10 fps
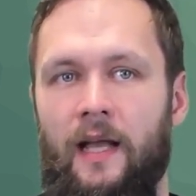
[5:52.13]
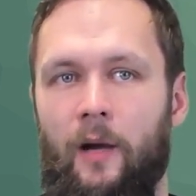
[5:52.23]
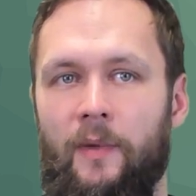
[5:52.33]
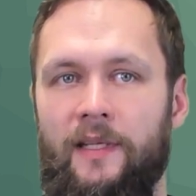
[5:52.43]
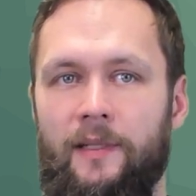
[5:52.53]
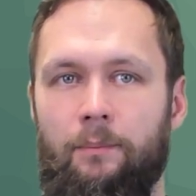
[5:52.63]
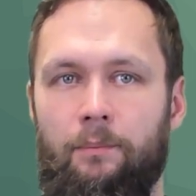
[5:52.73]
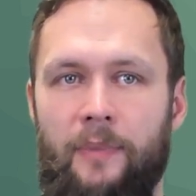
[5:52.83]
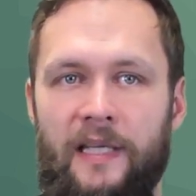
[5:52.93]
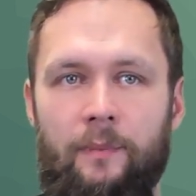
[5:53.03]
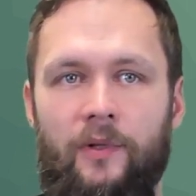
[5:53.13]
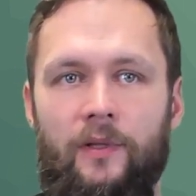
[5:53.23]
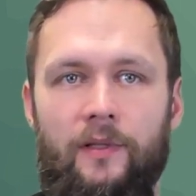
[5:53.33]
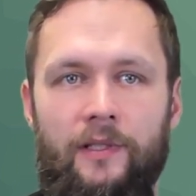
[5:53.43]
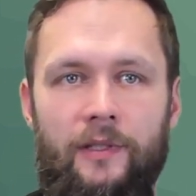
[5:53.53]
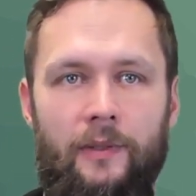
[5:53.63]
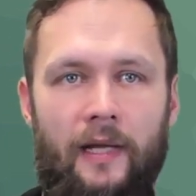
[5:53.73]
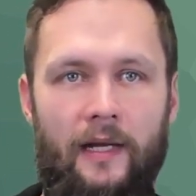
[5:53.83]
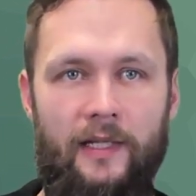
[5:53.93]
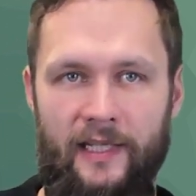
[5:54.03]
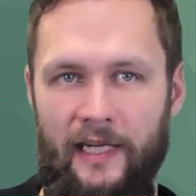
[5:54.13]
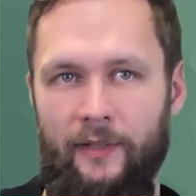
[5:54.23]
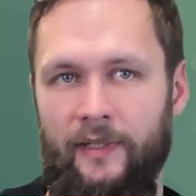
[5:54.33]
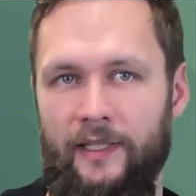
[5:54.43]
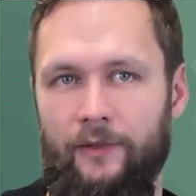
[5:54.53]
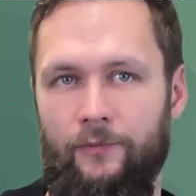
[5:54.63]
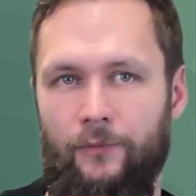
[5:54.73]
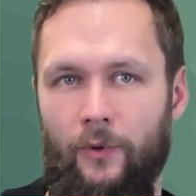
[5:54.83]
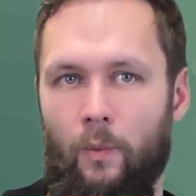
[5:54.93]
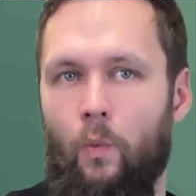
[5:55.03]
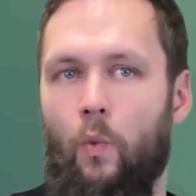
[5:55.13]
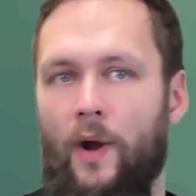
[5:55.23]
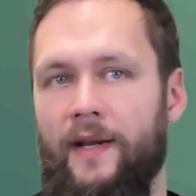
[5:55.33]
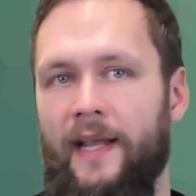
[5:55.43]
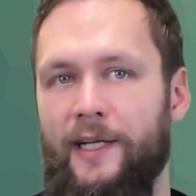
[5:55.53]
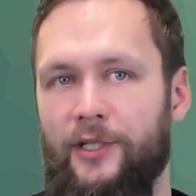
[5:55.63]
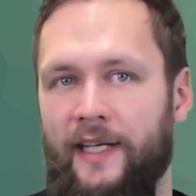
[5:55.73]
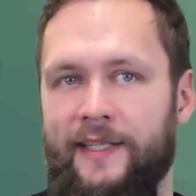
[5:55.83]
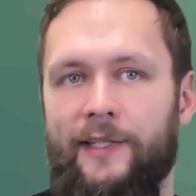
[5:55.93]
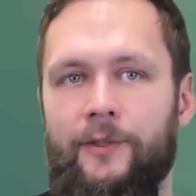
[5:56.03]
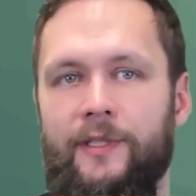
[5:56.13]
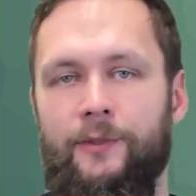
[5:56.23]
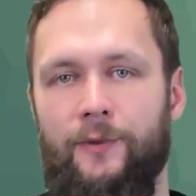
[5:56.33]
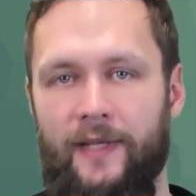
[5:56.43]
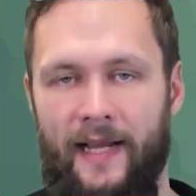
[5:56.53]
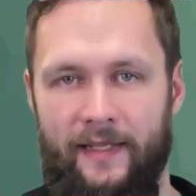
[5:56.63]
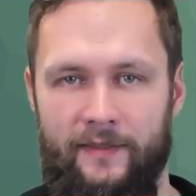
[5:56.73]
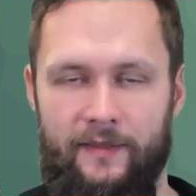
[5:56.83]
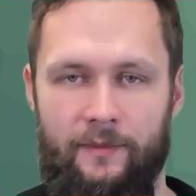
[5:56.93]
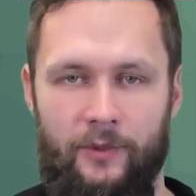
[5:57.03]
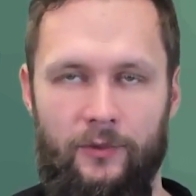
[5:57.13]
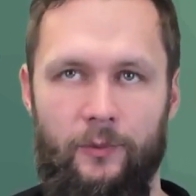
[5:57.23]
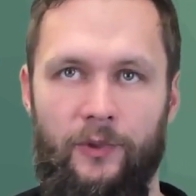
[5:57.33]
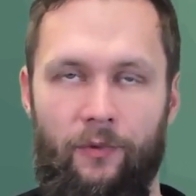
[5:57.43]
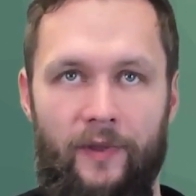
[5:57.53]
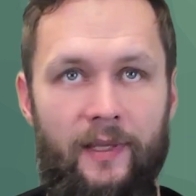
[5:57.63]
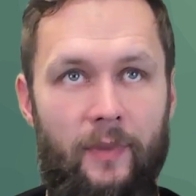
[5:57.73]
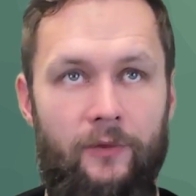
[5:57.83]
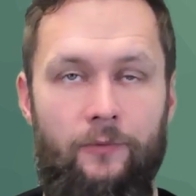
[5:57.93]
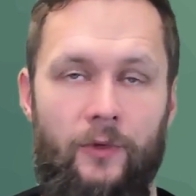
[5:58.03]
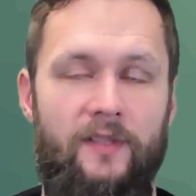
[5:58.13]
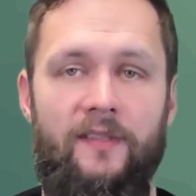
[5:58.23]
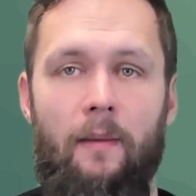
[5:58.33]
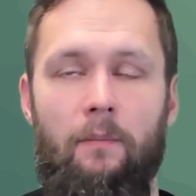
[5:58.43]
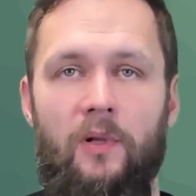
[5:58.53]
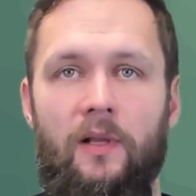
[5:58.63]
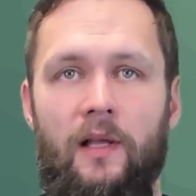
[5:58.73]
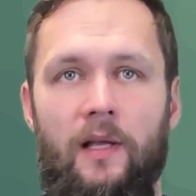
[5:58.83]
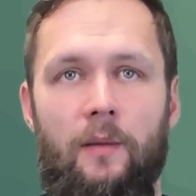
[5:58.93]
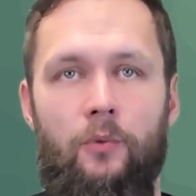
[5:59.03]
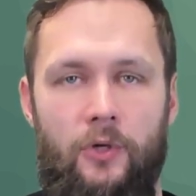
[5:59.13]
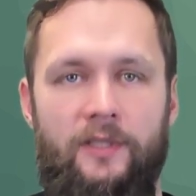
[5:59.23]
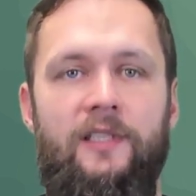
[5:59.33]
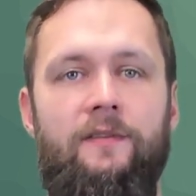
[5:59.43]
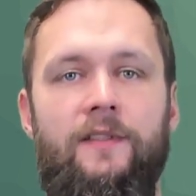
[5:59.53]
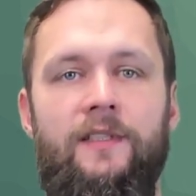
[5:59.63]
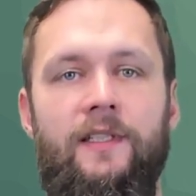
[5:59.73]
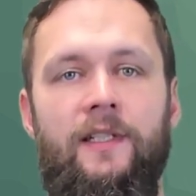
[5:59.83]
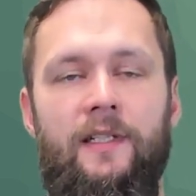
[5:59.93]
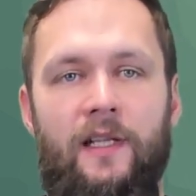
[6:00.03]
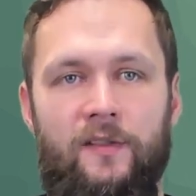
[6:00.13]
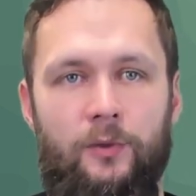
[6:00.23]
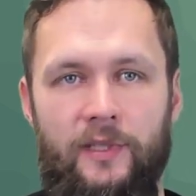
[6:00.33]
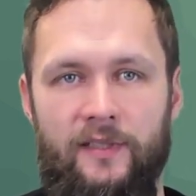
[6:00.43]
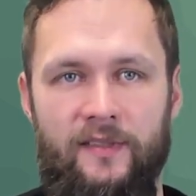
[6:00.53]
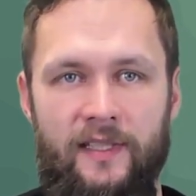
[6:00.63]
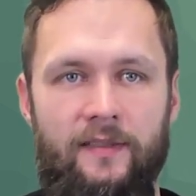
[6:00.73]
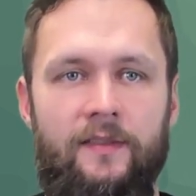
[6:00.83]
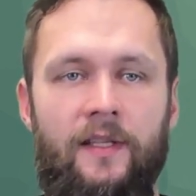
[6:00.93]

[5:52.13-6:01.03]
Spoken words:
How many people you are carrying from one age category to the next. Because when you think about, for example, productivity in an industrial sense,